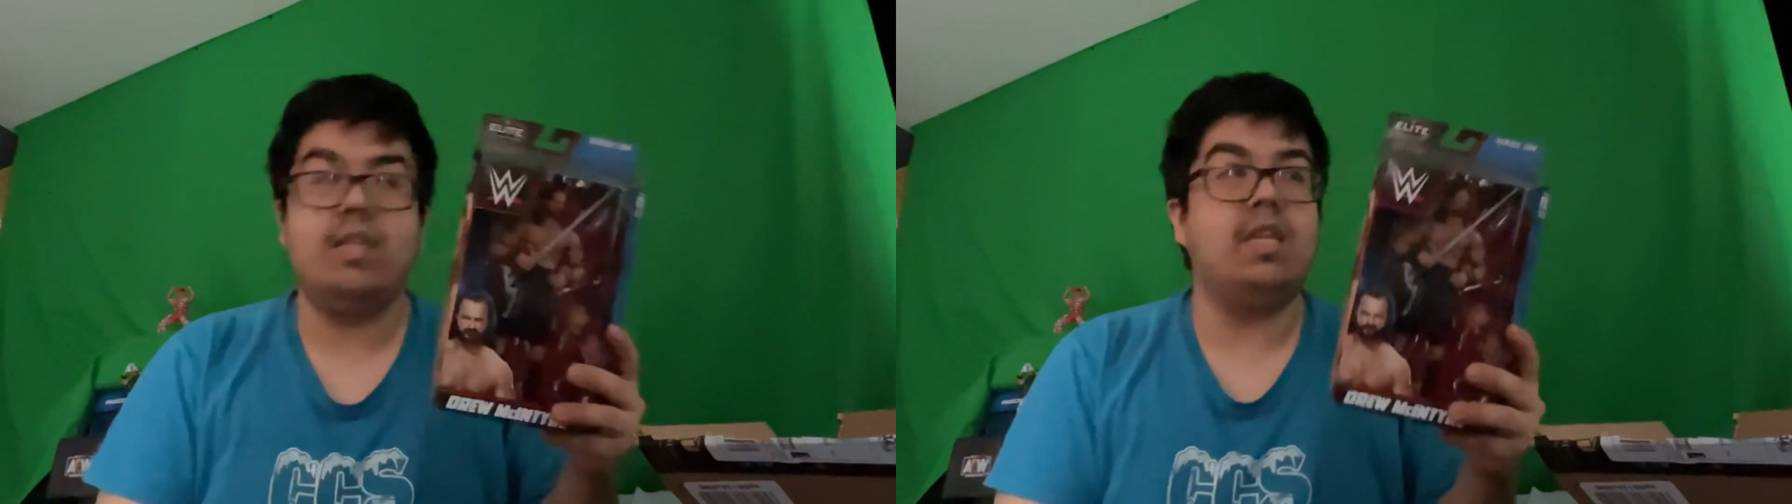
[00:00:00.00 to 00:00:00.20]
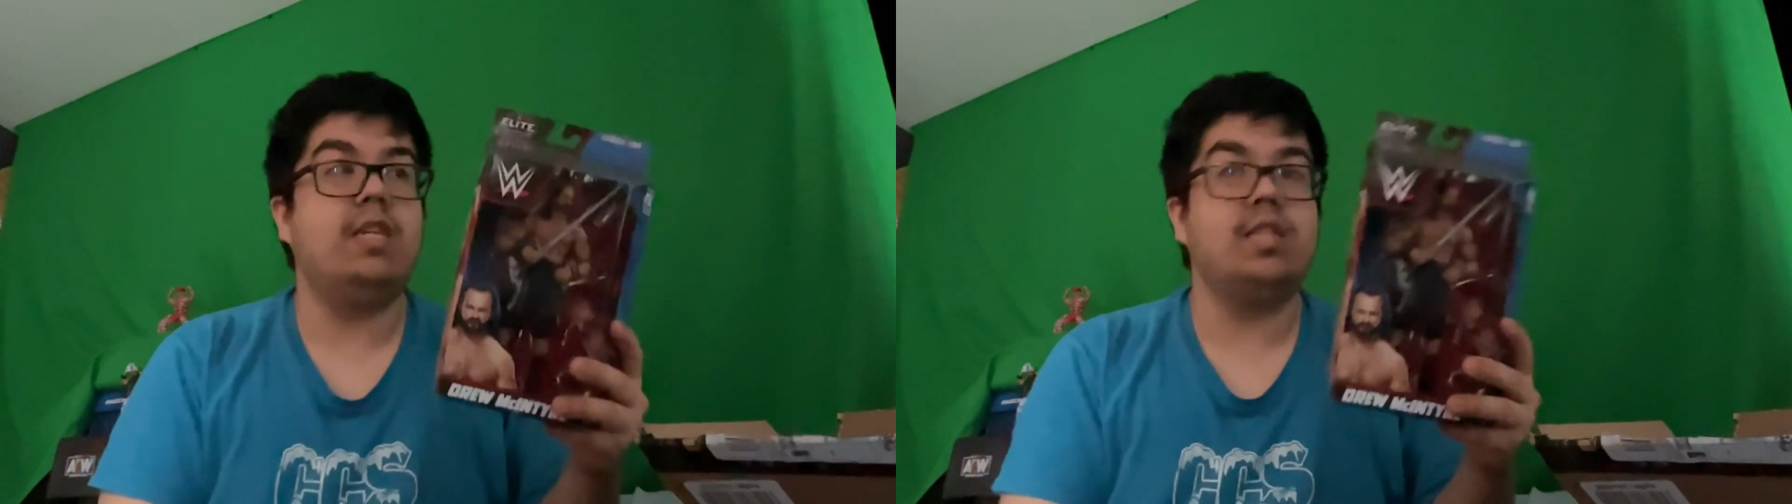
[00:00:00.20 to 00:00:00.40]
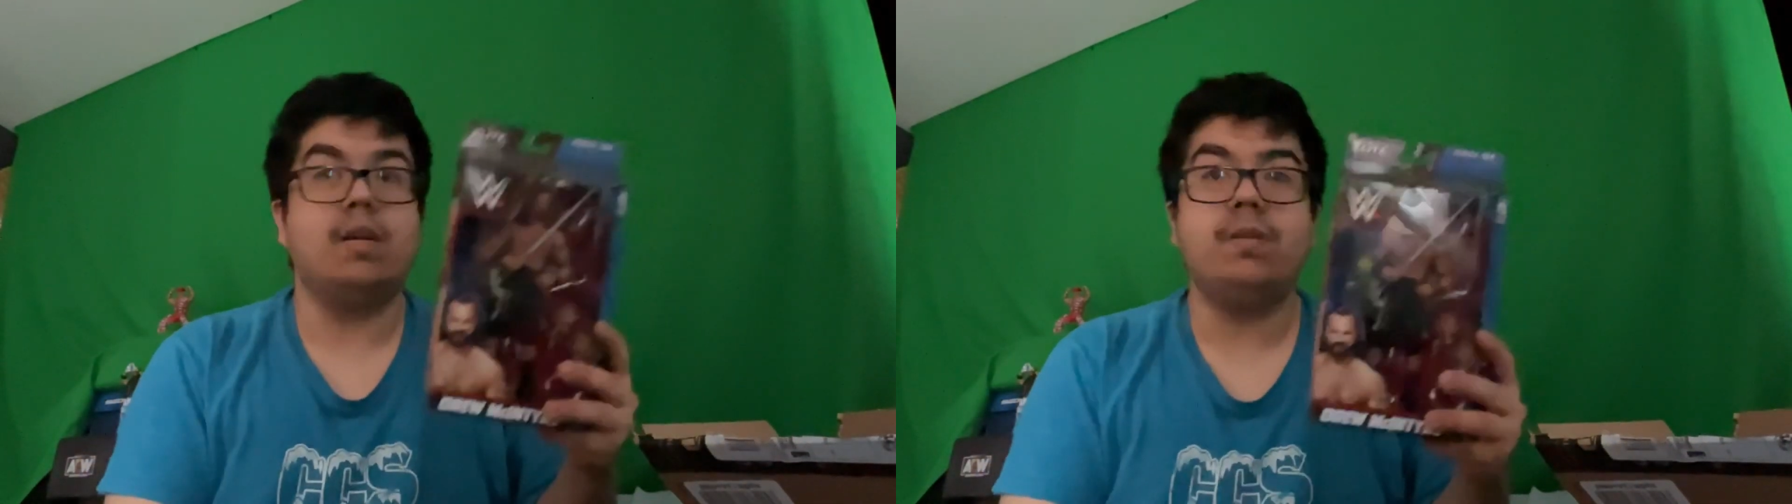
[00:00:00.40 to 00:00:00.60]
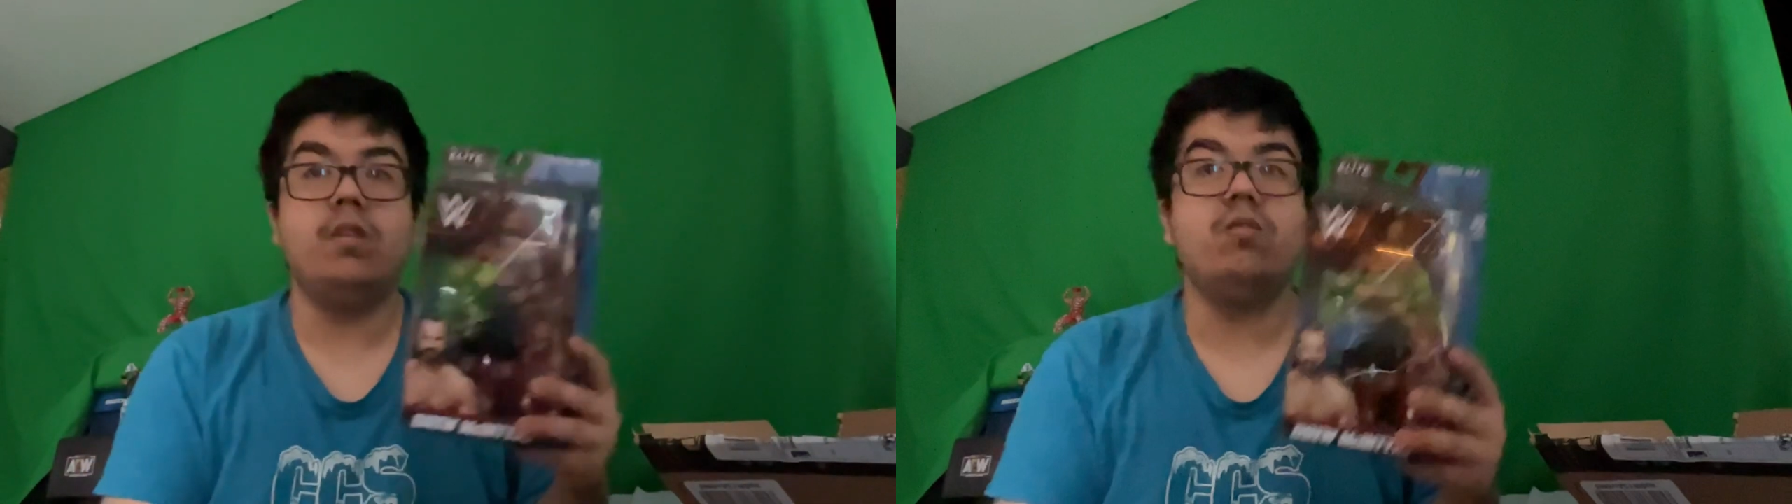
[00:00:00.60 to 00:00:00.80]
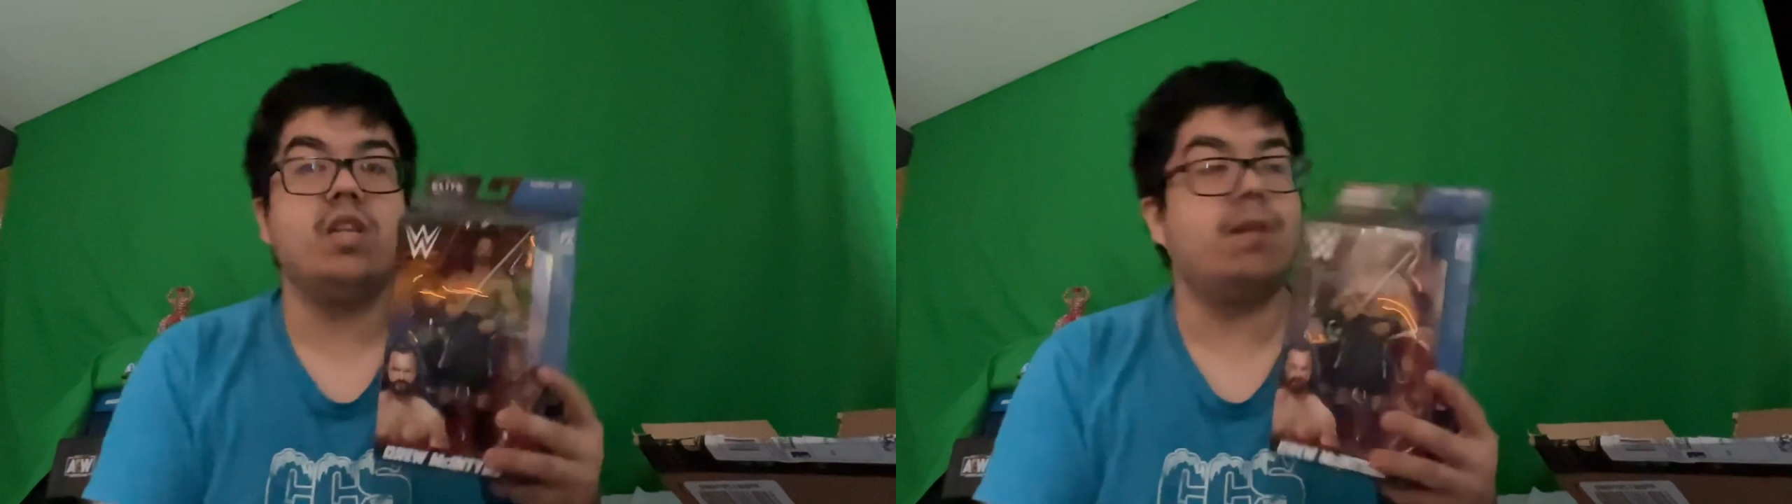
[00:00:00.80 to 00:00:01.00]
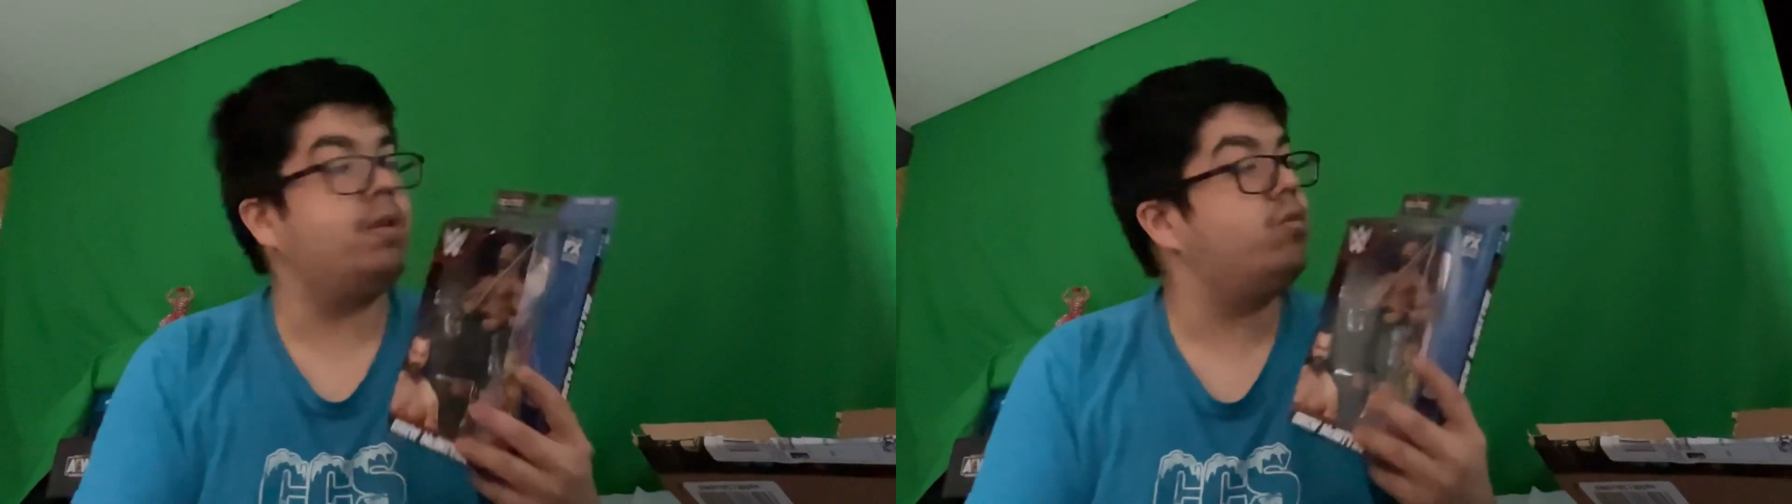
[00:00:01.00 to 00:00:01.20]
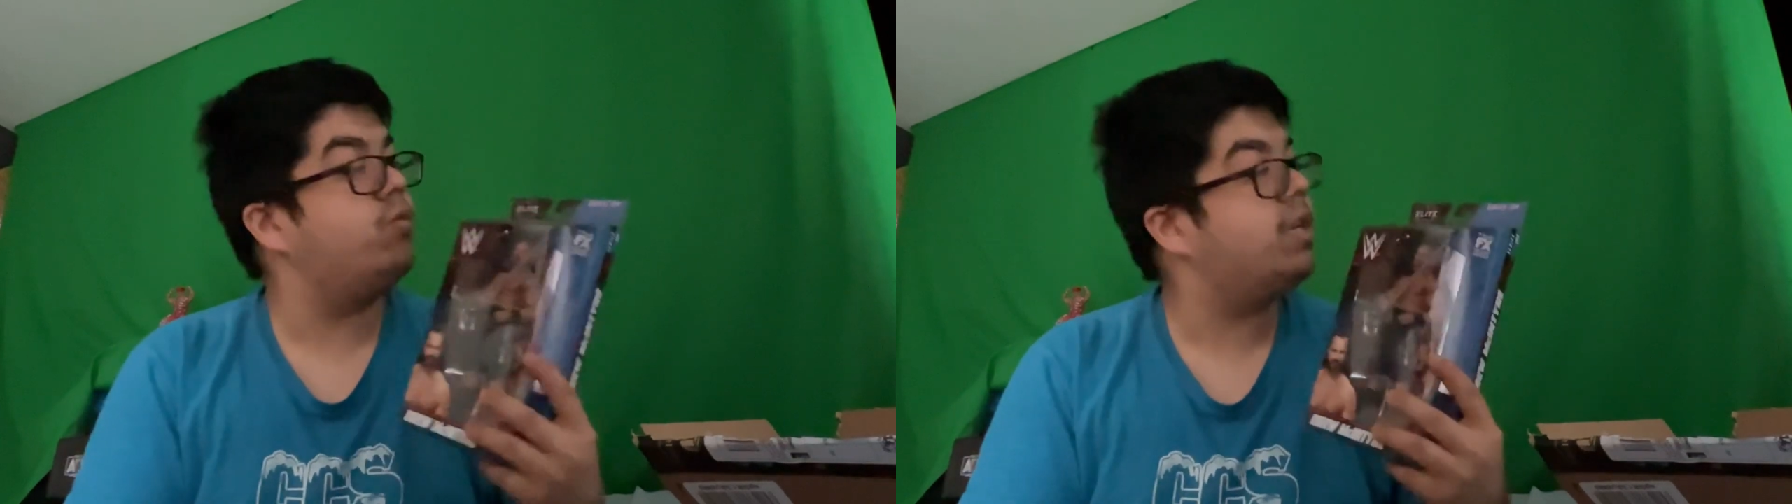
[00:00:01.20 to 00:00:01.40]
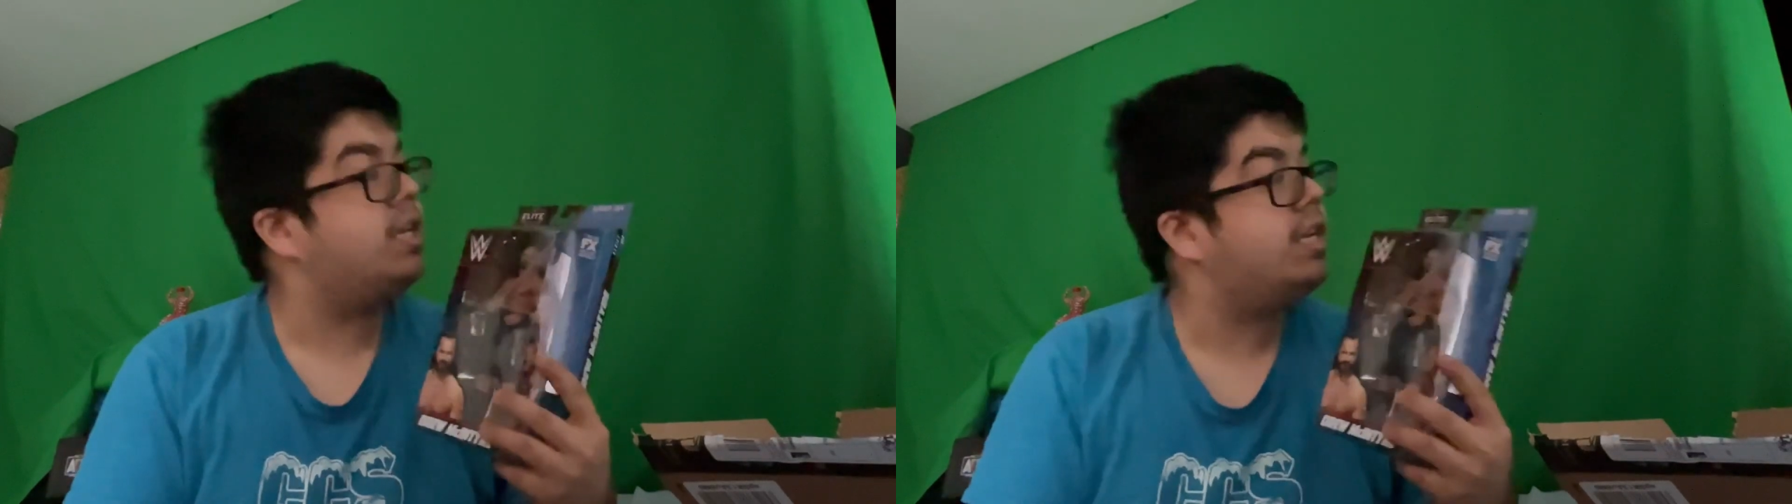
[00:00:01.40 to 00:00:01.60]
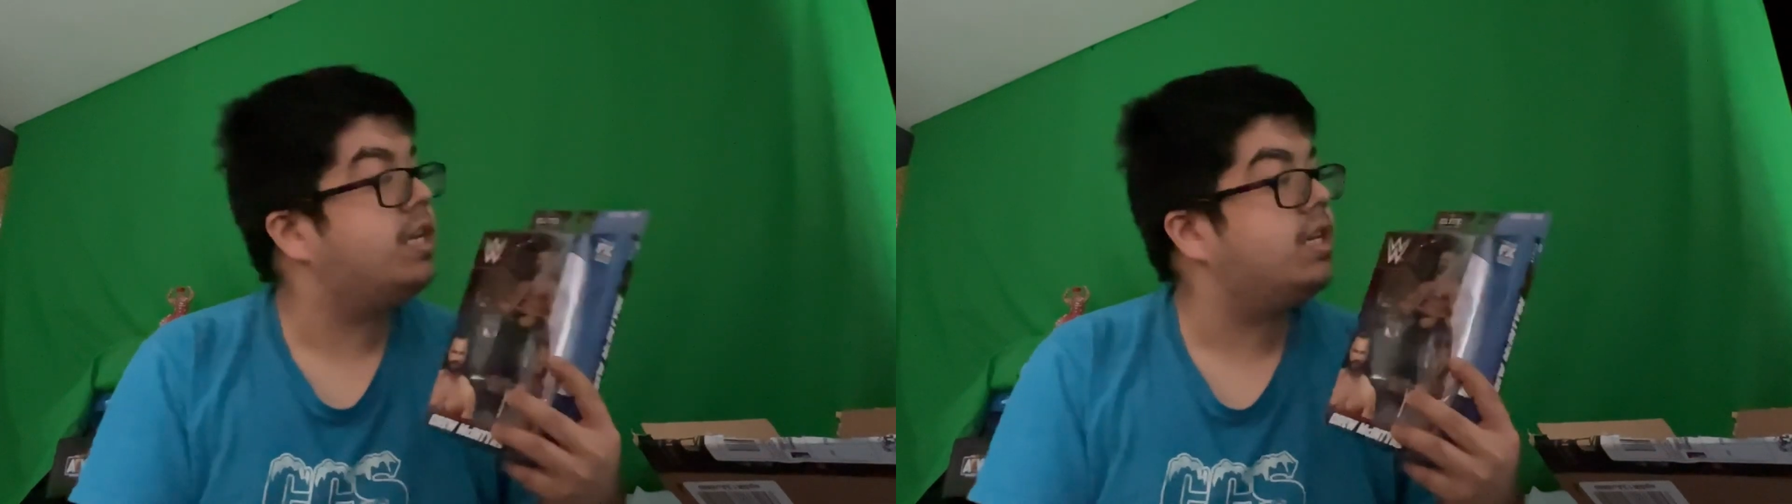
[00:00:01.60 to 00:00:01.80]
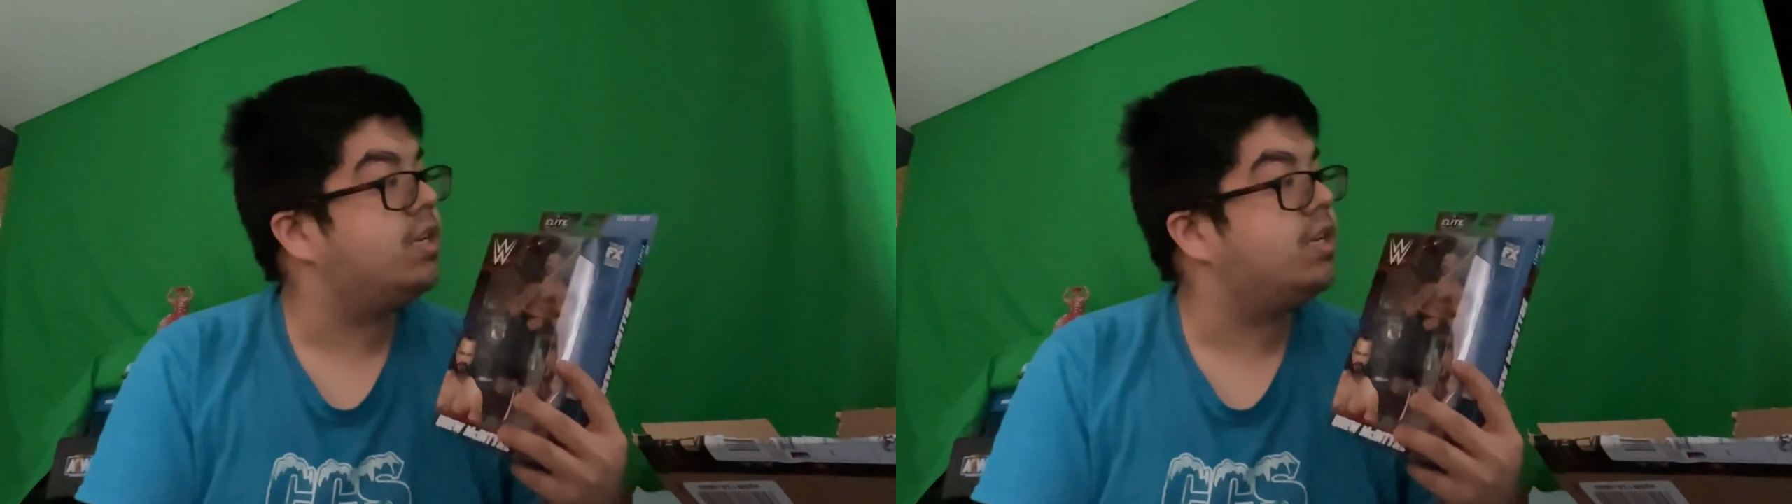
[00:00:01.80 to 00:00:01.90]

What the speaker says: WWE